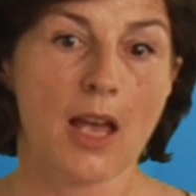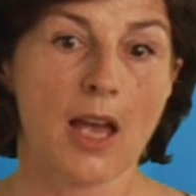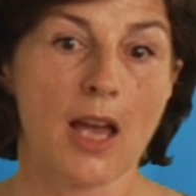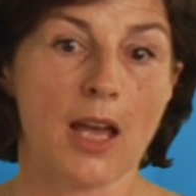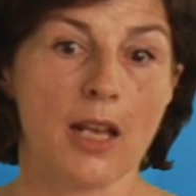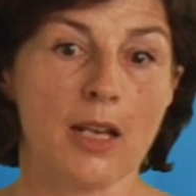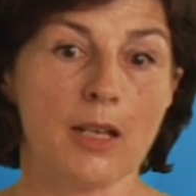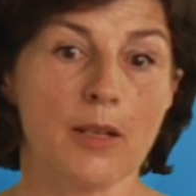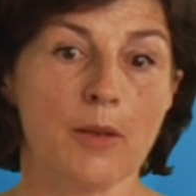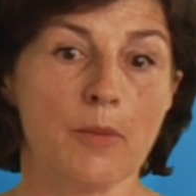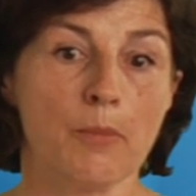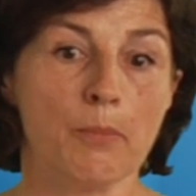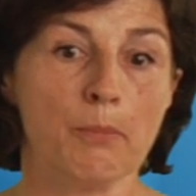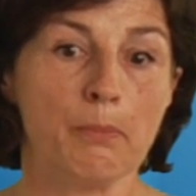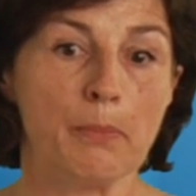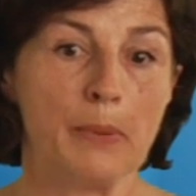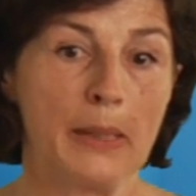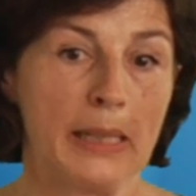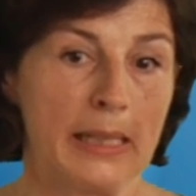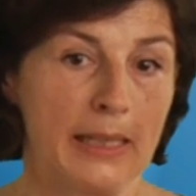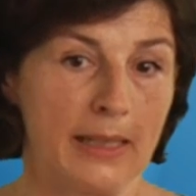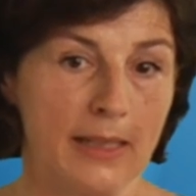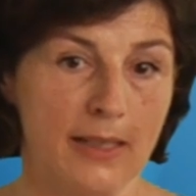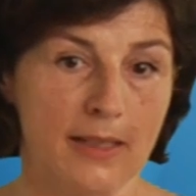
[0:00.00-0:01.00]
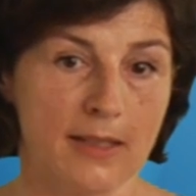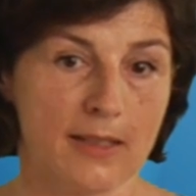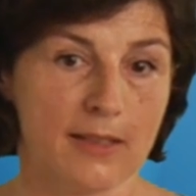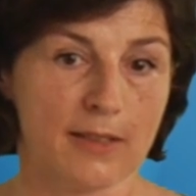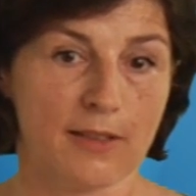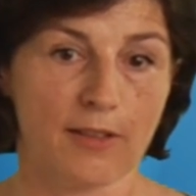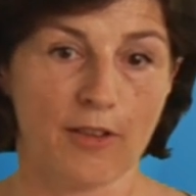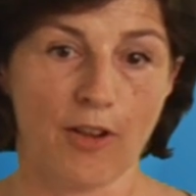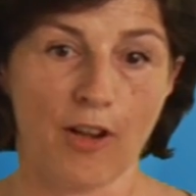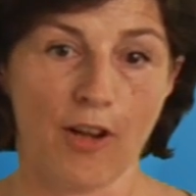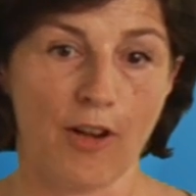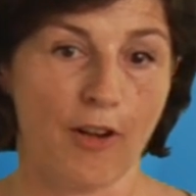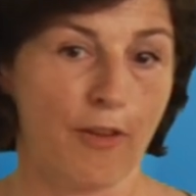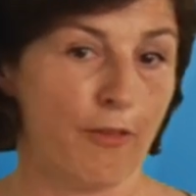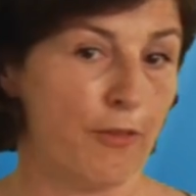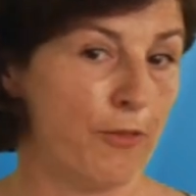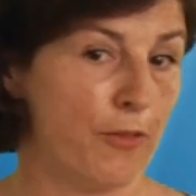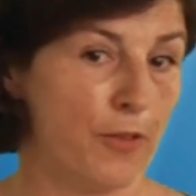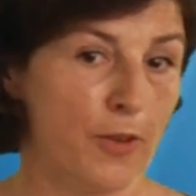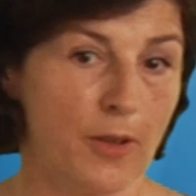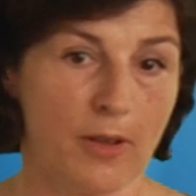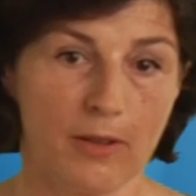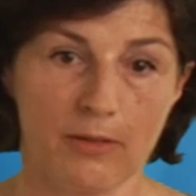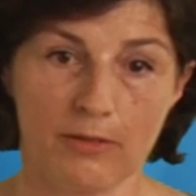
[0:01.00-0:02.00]
And billions
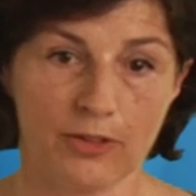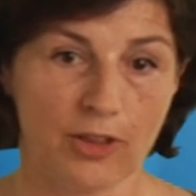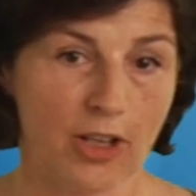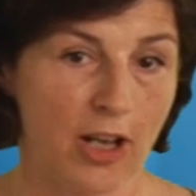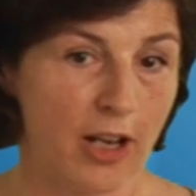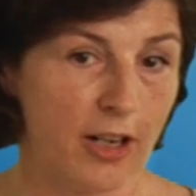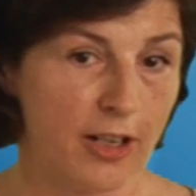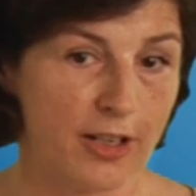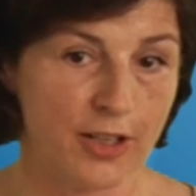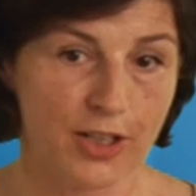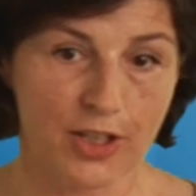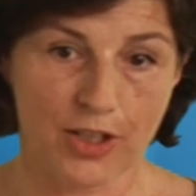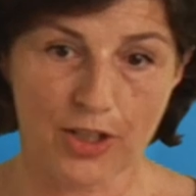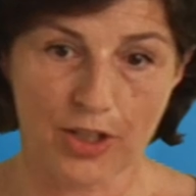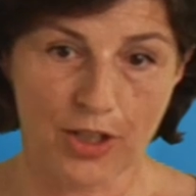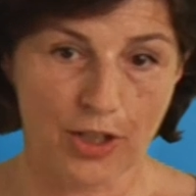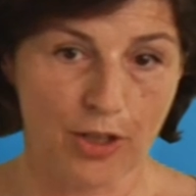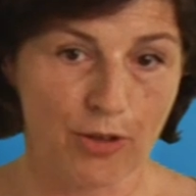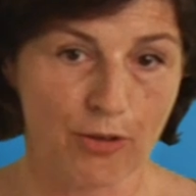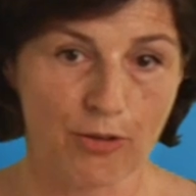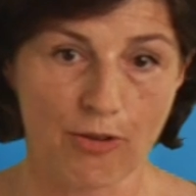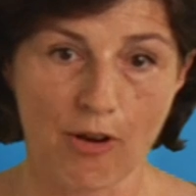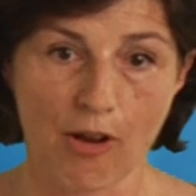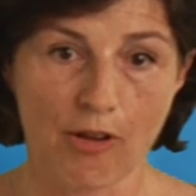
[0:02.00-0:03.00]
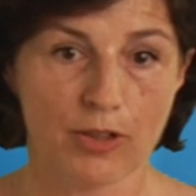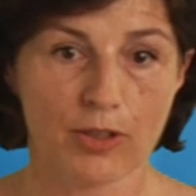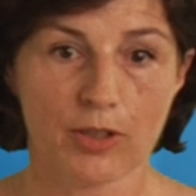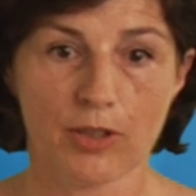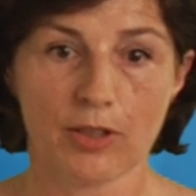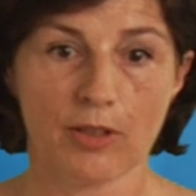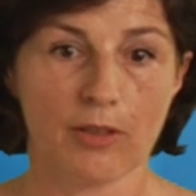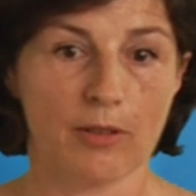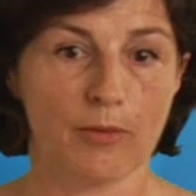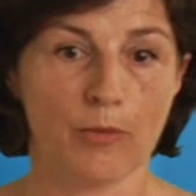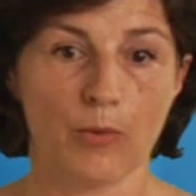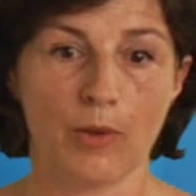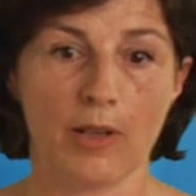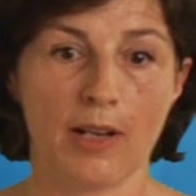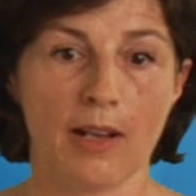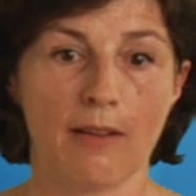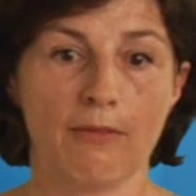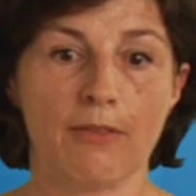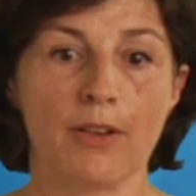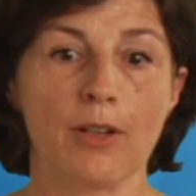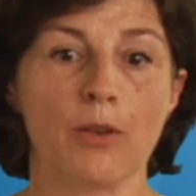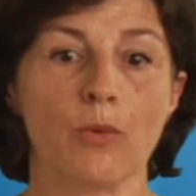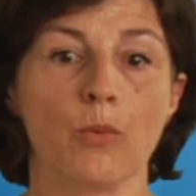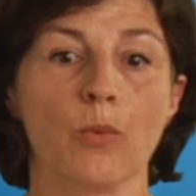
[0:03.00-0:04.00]
of dollars, euros,
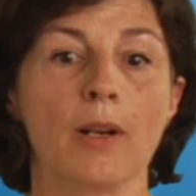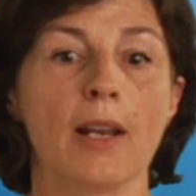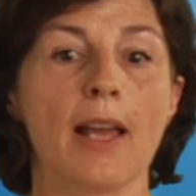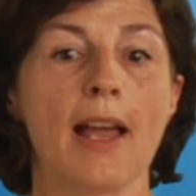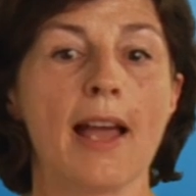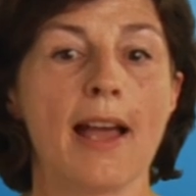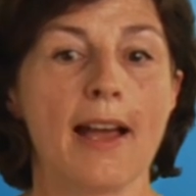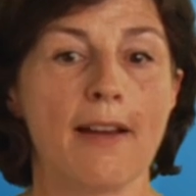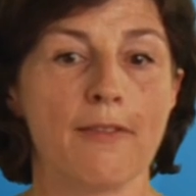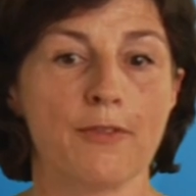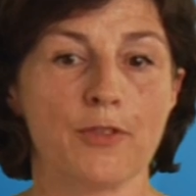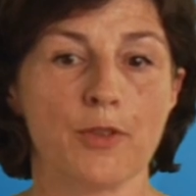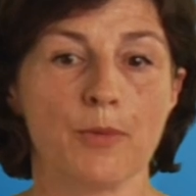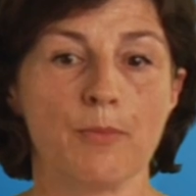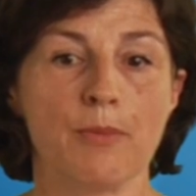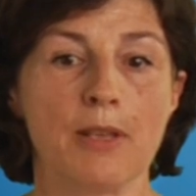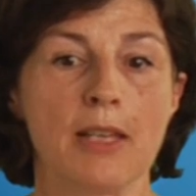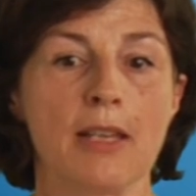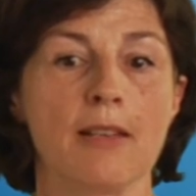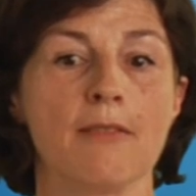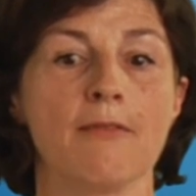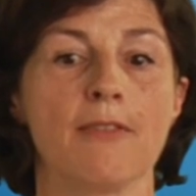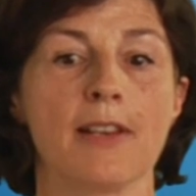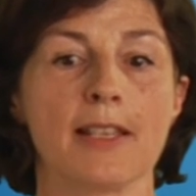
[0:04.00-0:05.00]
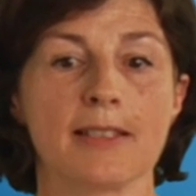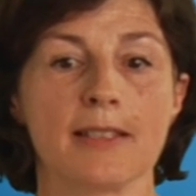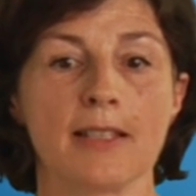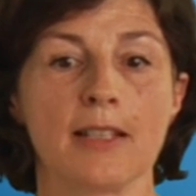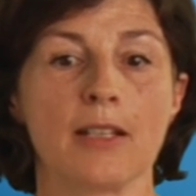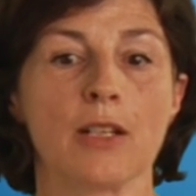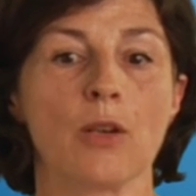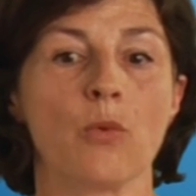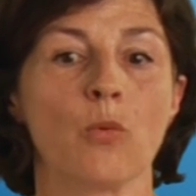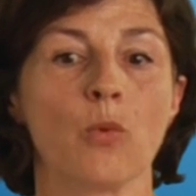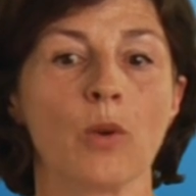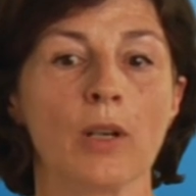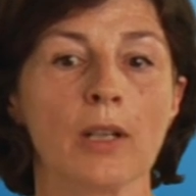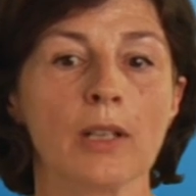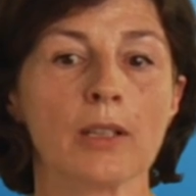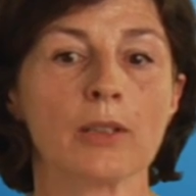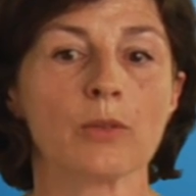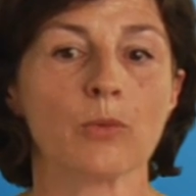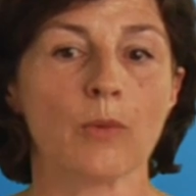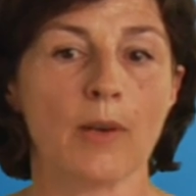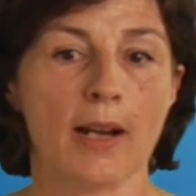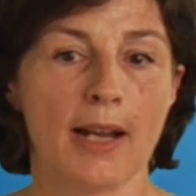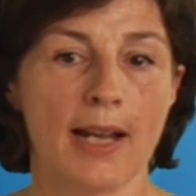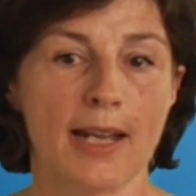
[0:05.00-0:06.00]
whatever, will have to be invested
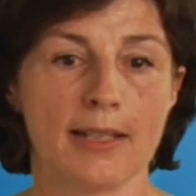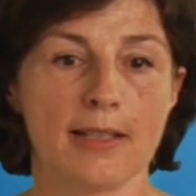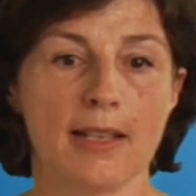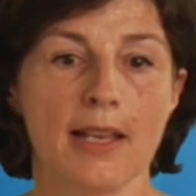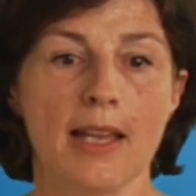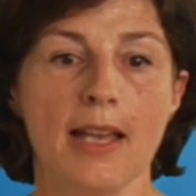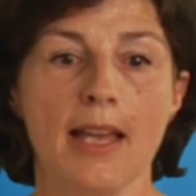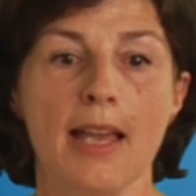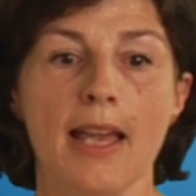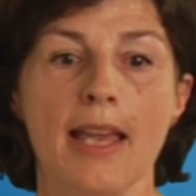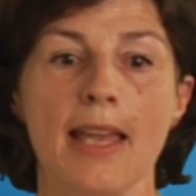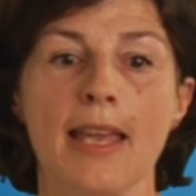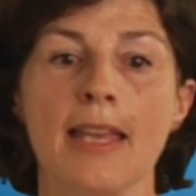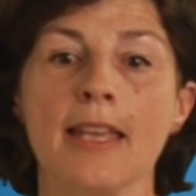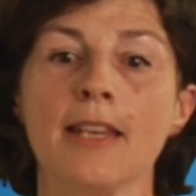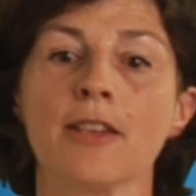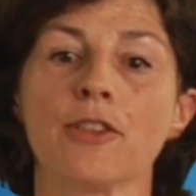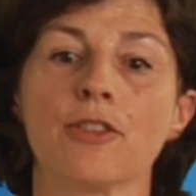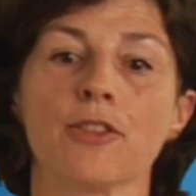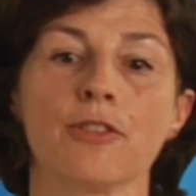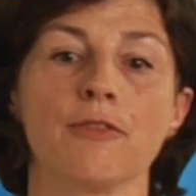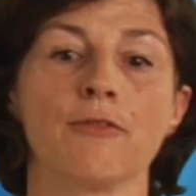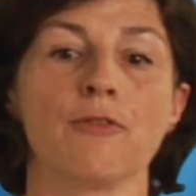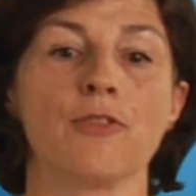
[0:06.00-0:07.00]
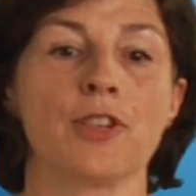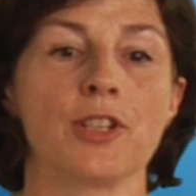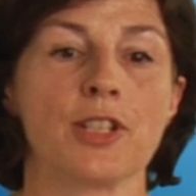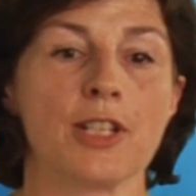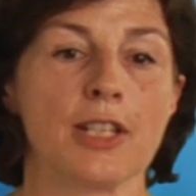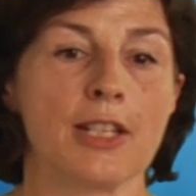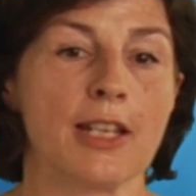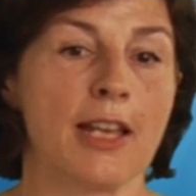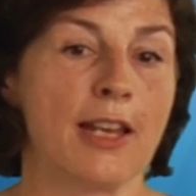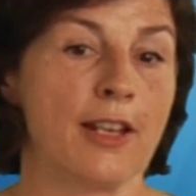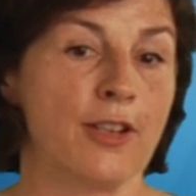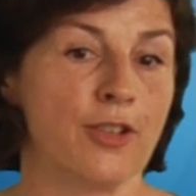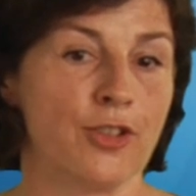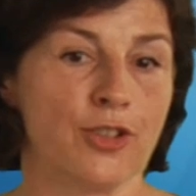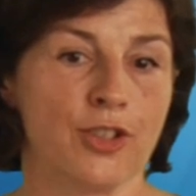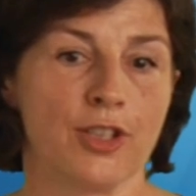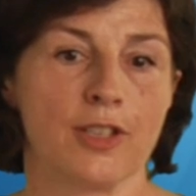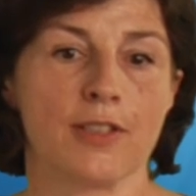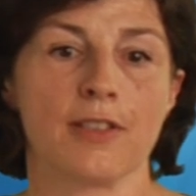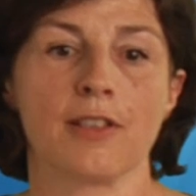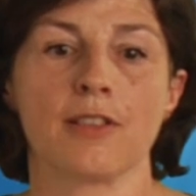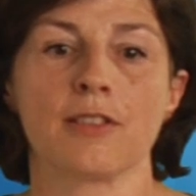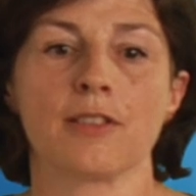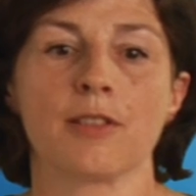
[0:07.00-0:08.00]
worldwide in converting energy
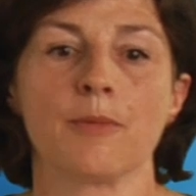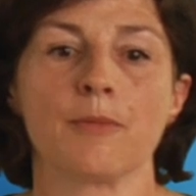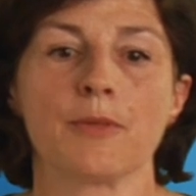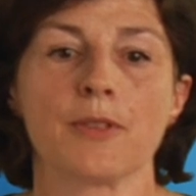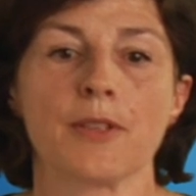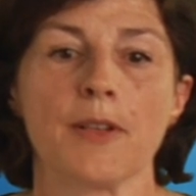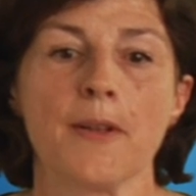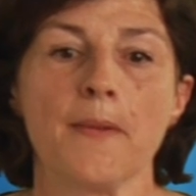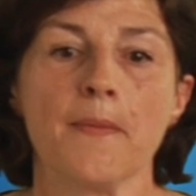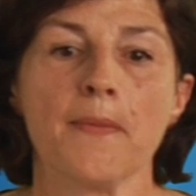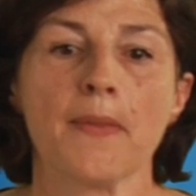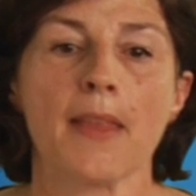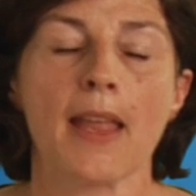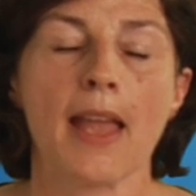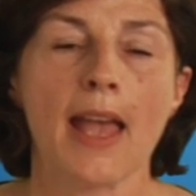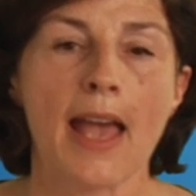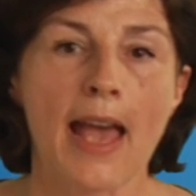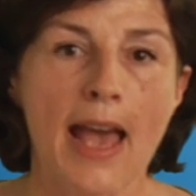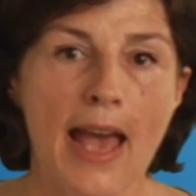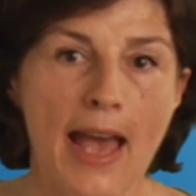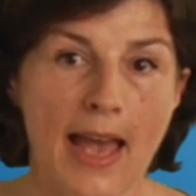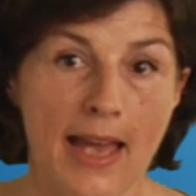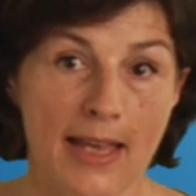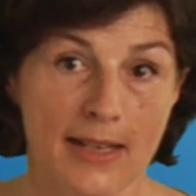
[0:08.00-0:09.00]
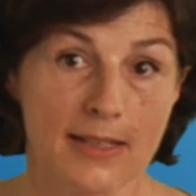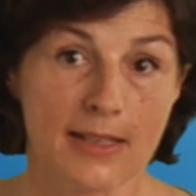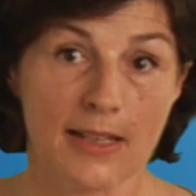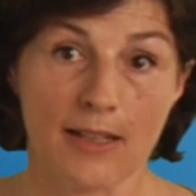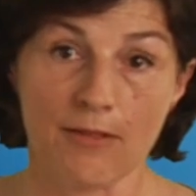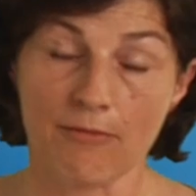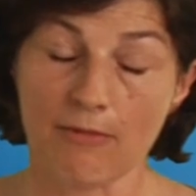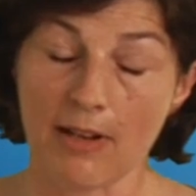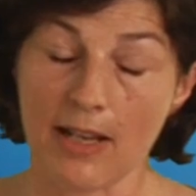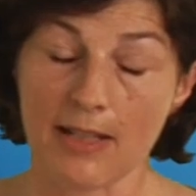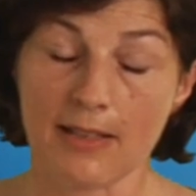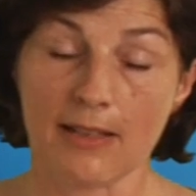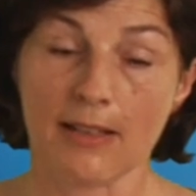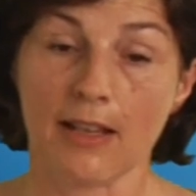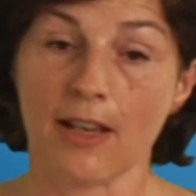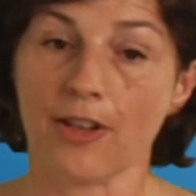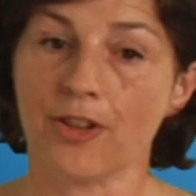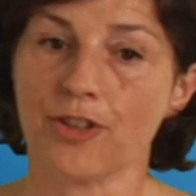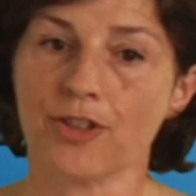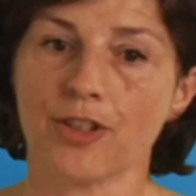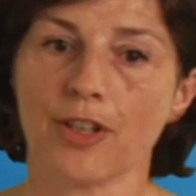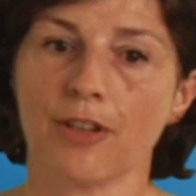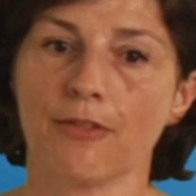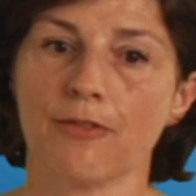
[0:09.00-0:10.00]
systems and in raising
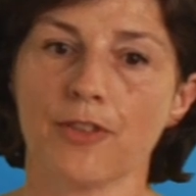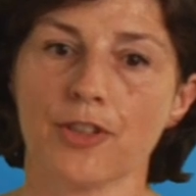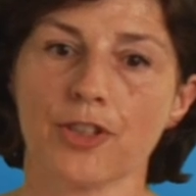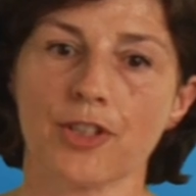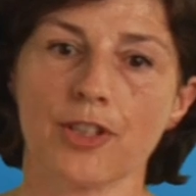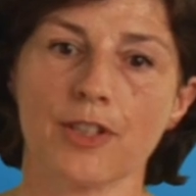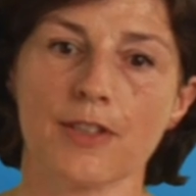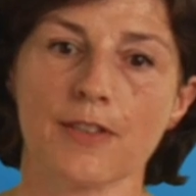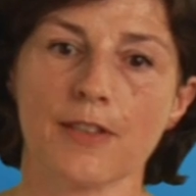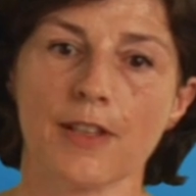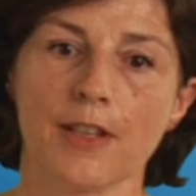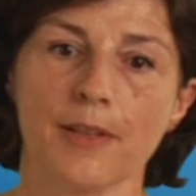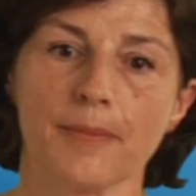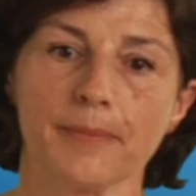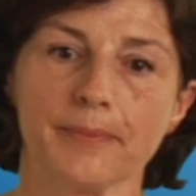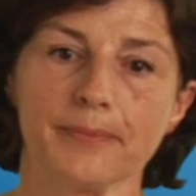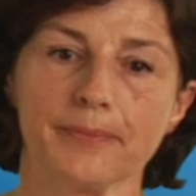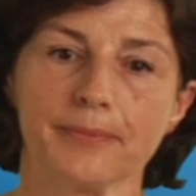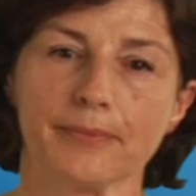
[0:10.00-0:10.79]
energy efficiency.